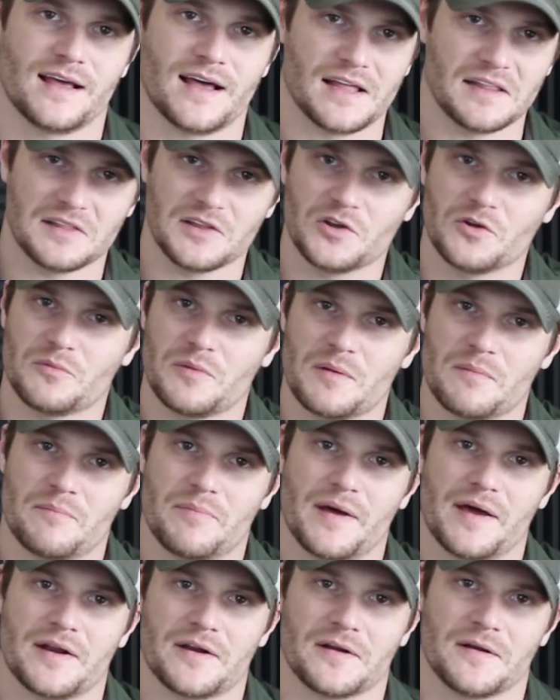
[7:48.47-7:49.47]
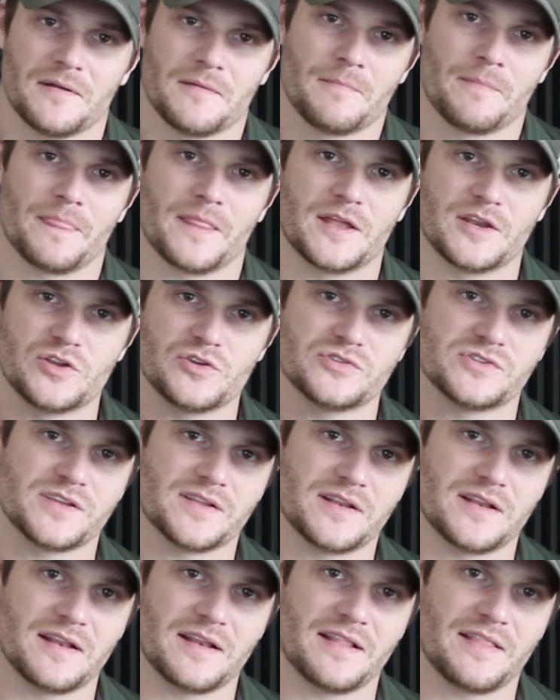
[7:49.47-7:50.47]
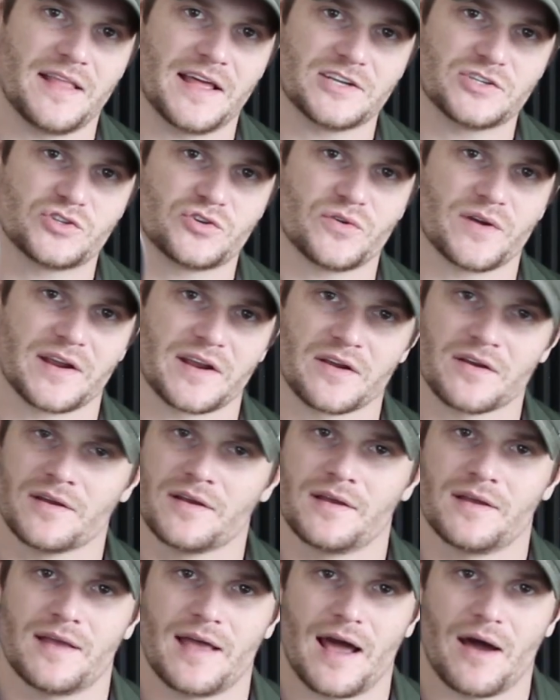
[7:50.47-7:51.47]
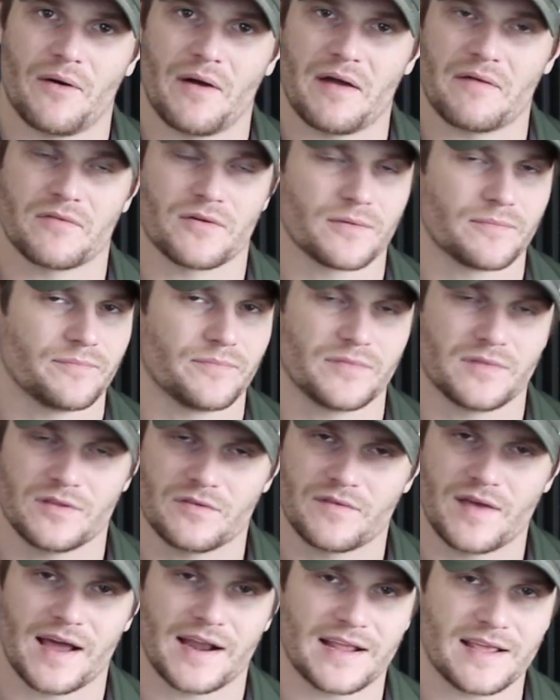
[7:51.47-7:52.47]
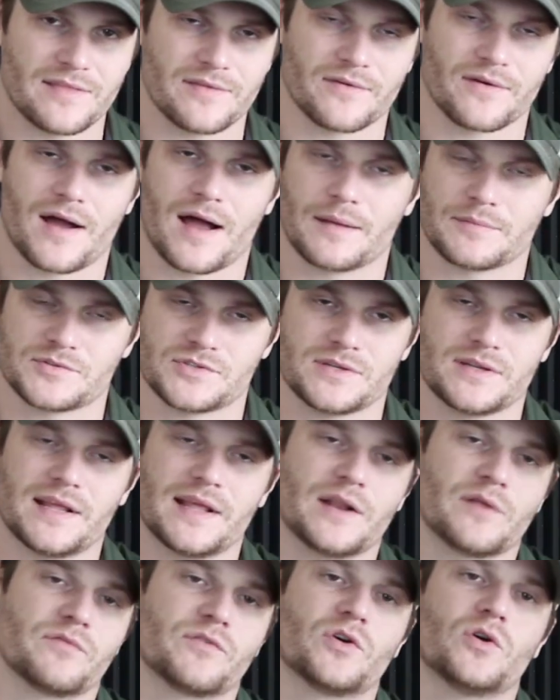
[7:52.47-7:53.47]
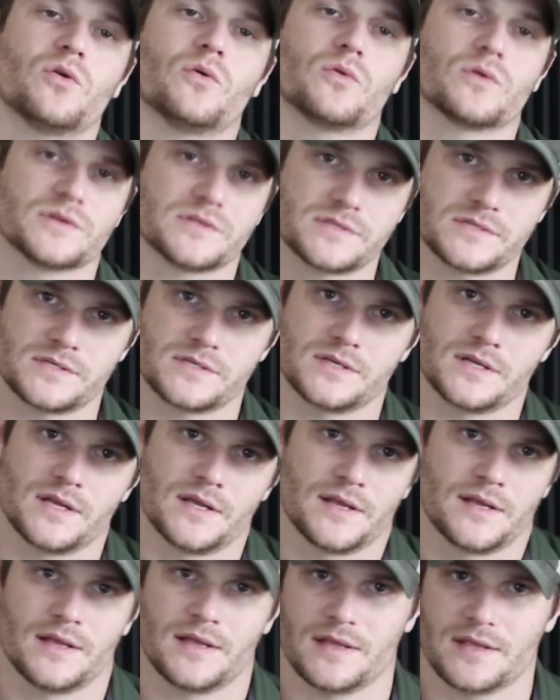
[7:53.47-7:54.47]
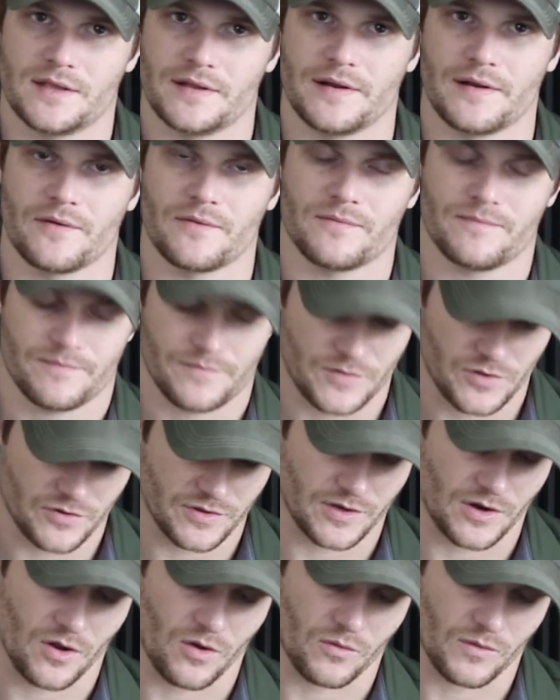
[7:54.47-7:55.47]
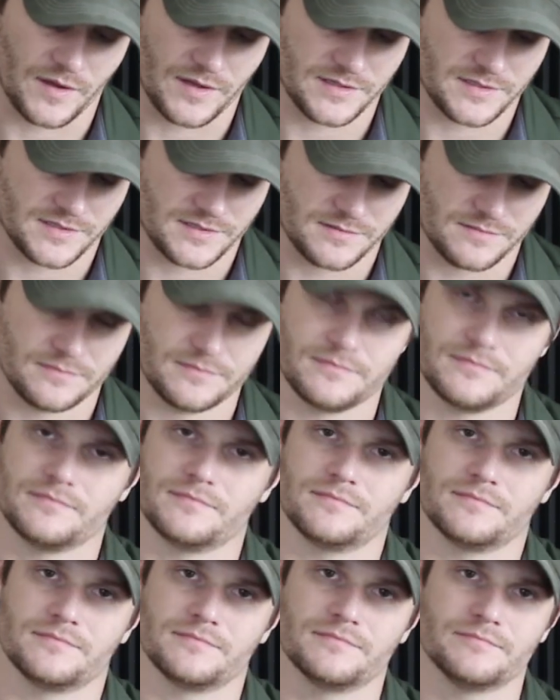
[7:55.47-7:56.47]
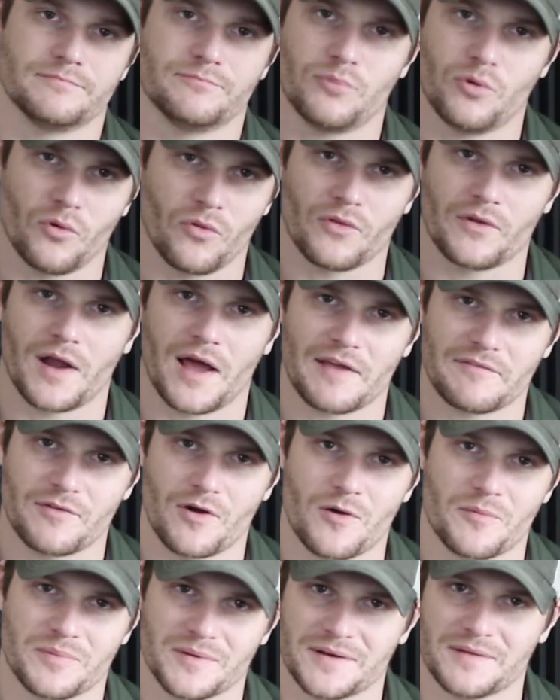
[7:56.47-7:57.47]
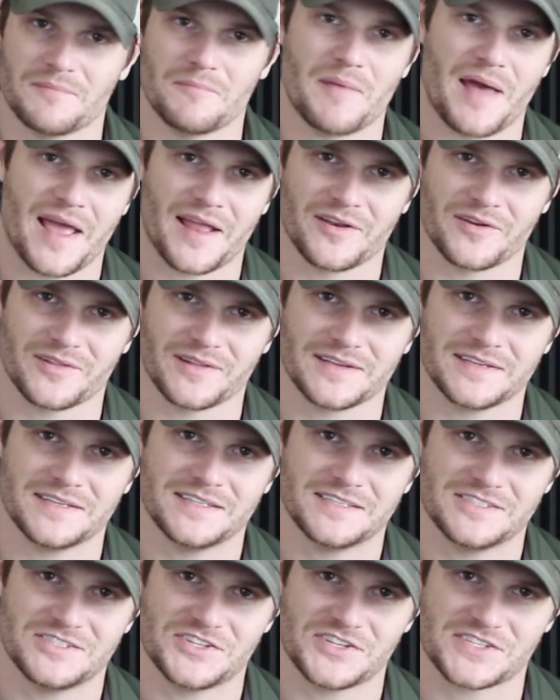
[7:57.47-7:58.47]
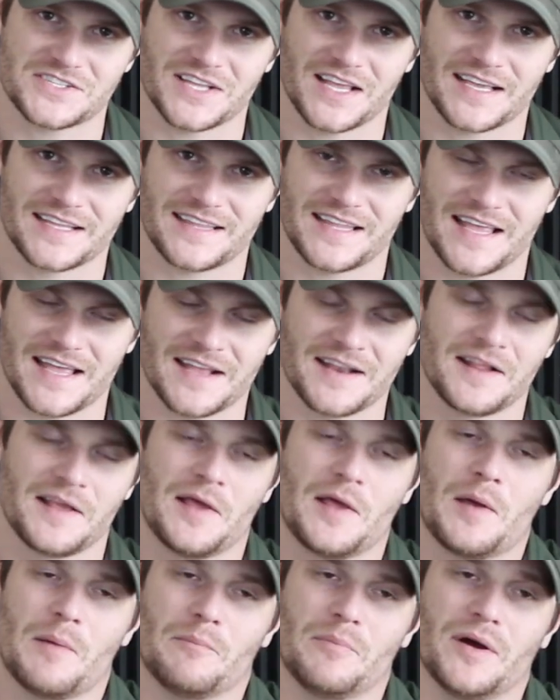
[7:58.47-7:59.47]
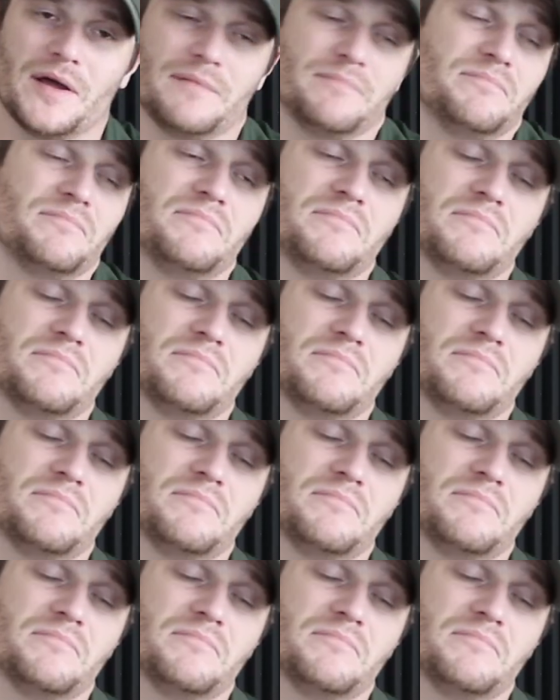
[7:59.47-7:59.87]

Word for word: a little bit better than using that trigger. However, you've got either option, and of course, you know, you could always pull the knife open manually, just like that. But